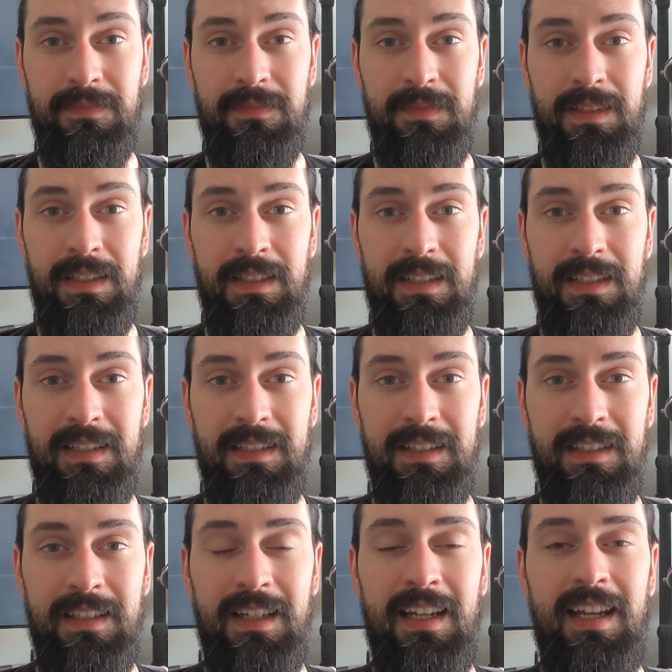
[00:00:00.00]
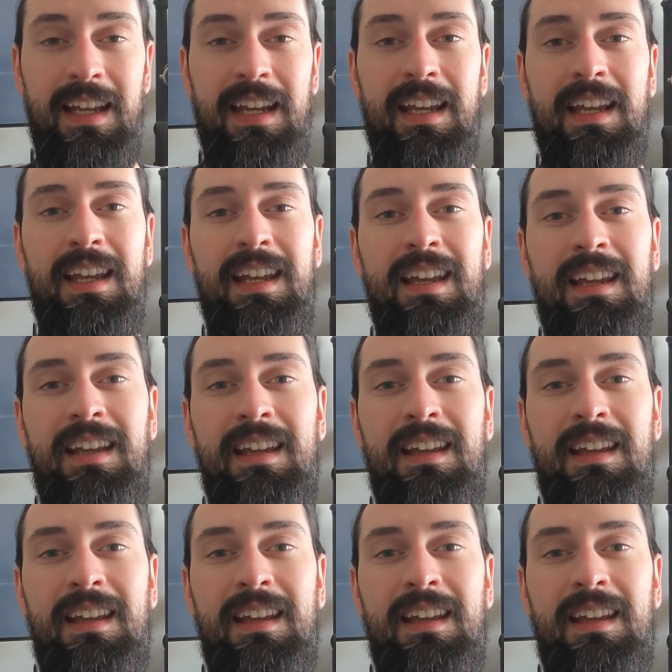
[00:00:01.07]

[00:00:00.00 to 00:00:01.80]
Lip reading: Nothing is said.